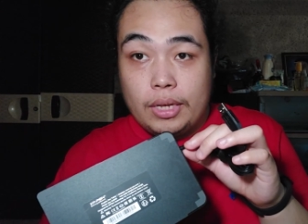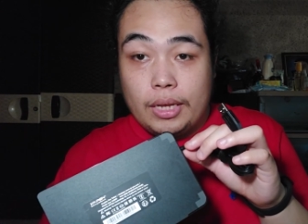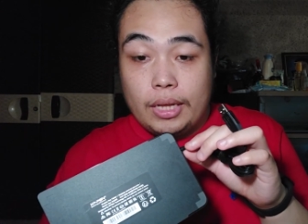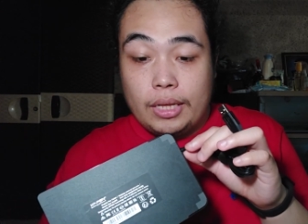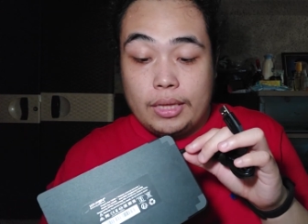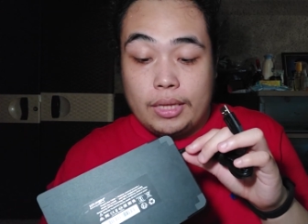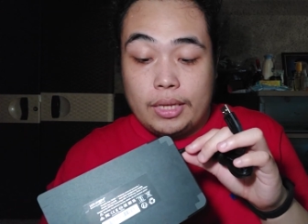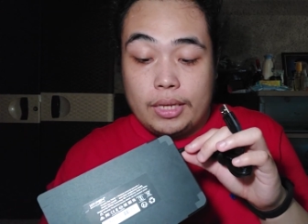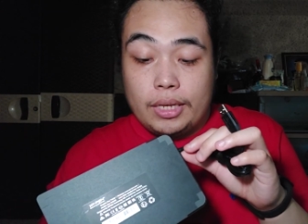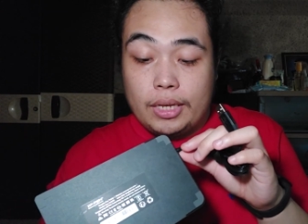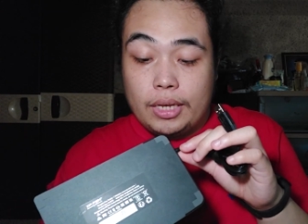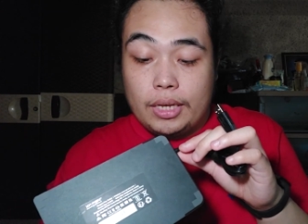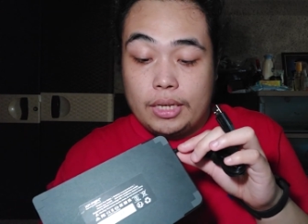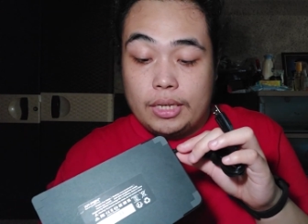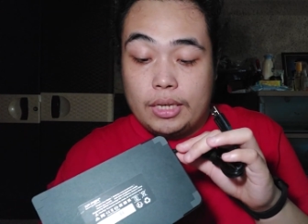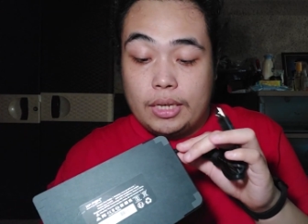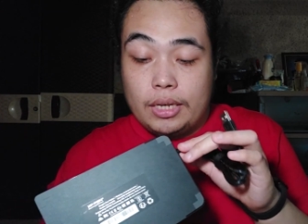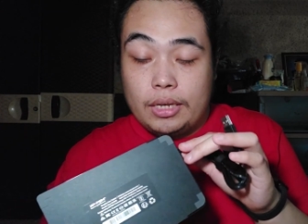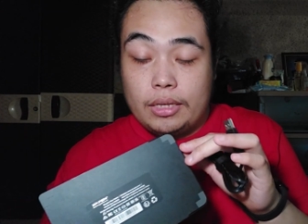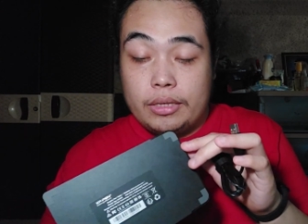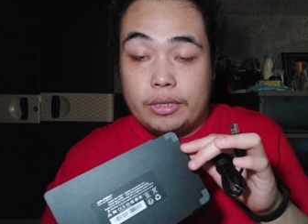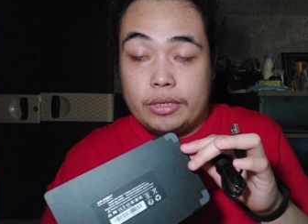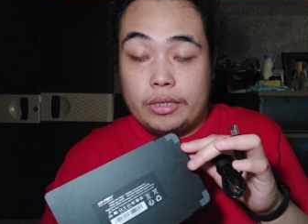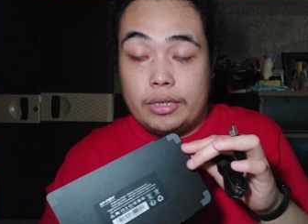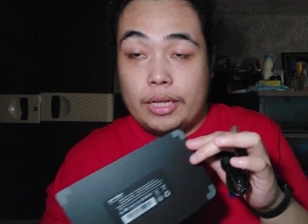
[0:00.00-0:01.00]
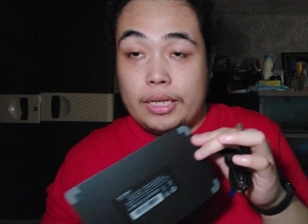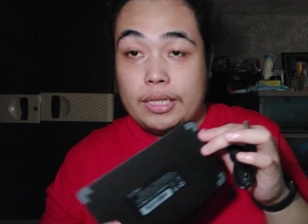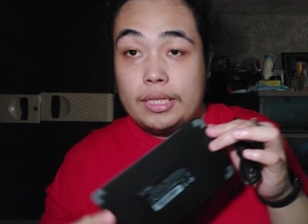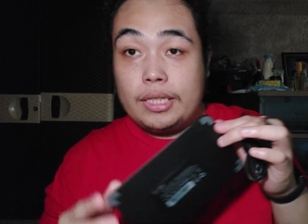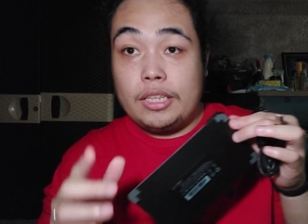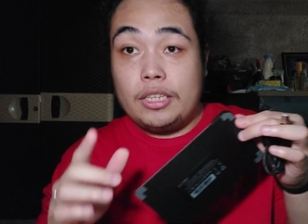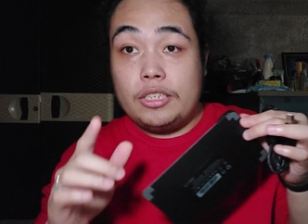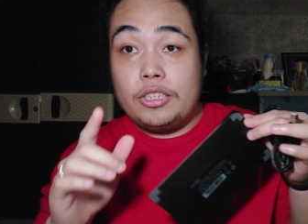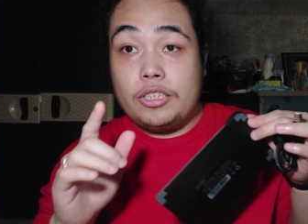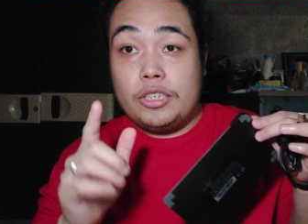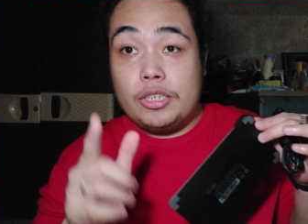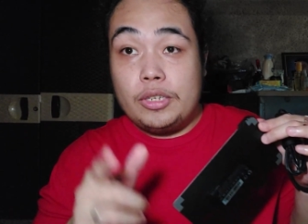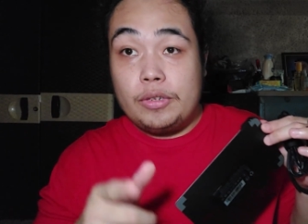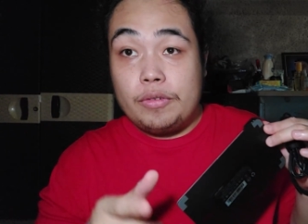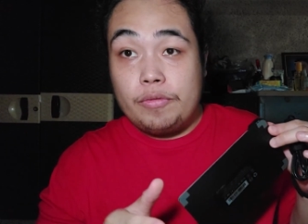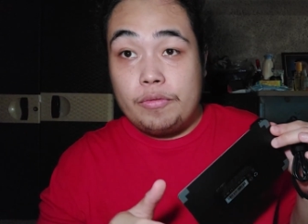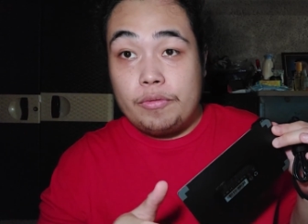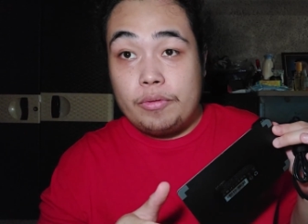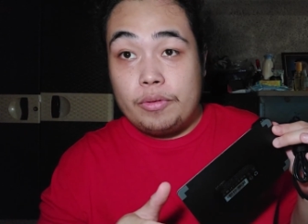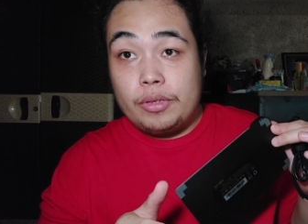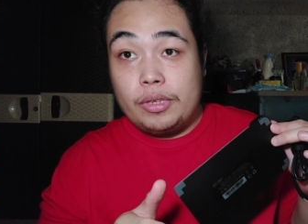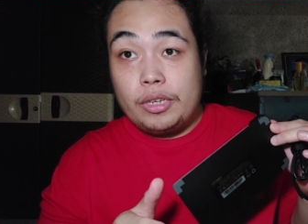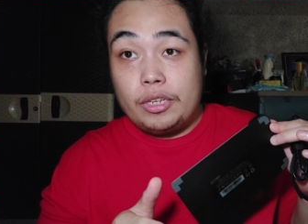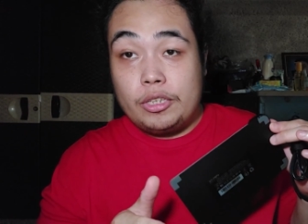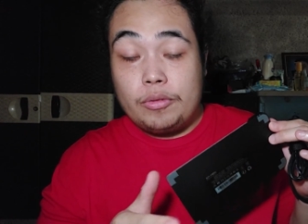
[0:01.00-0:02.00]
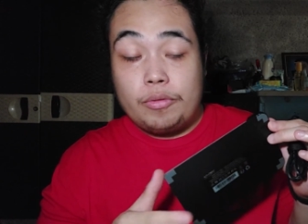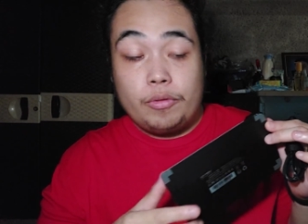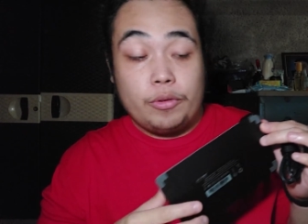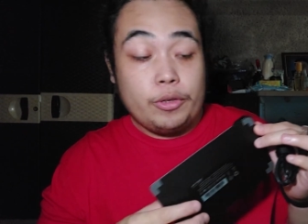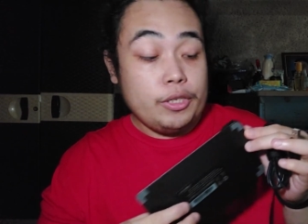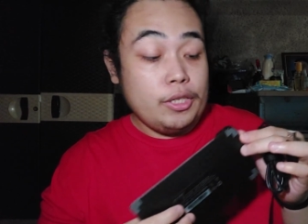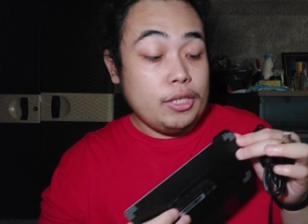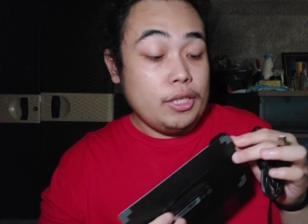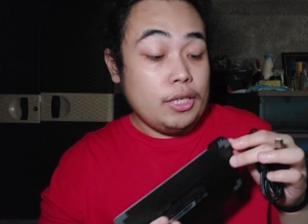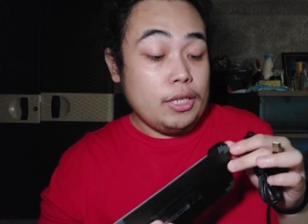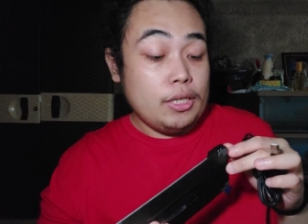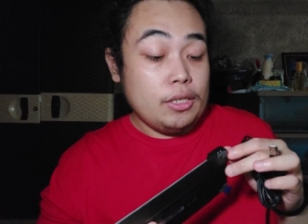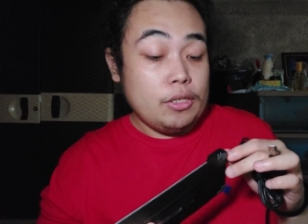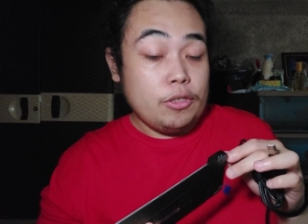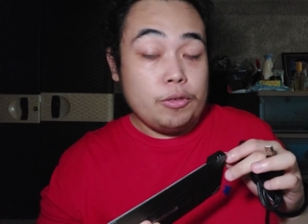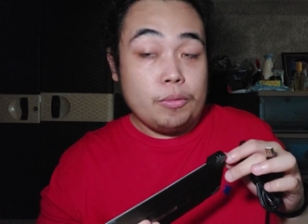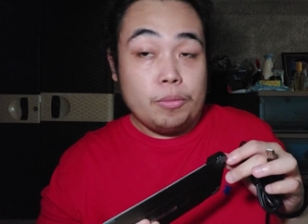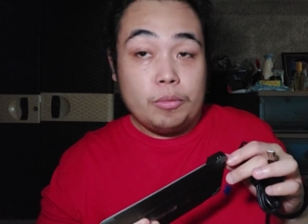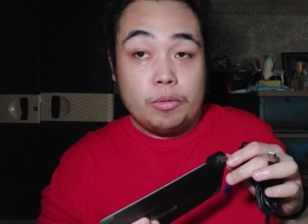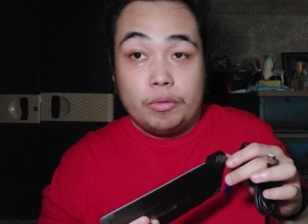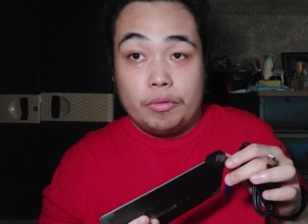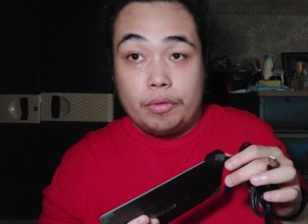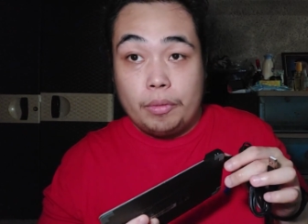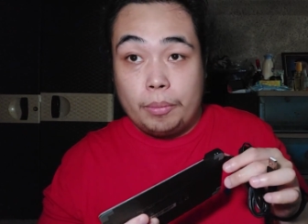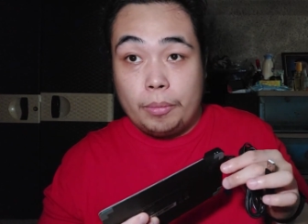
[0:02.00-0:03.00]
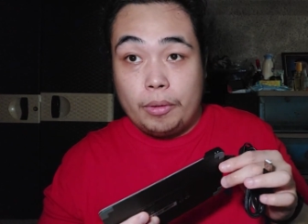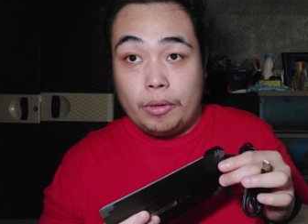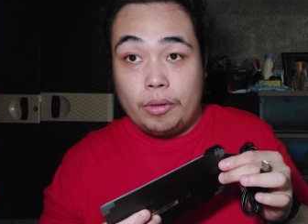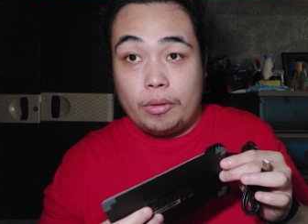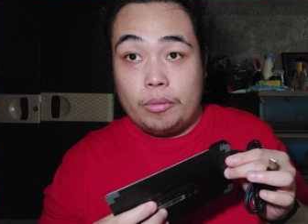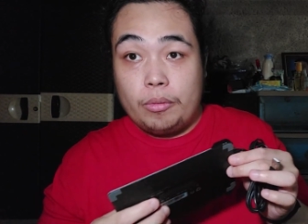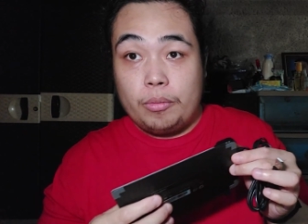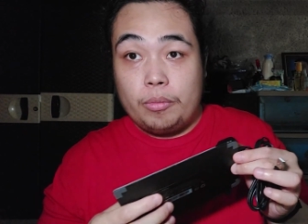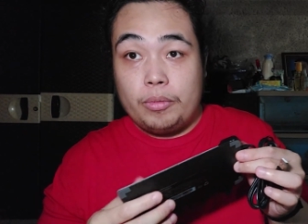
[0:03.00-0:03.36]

unlike any other like the G640 it's removable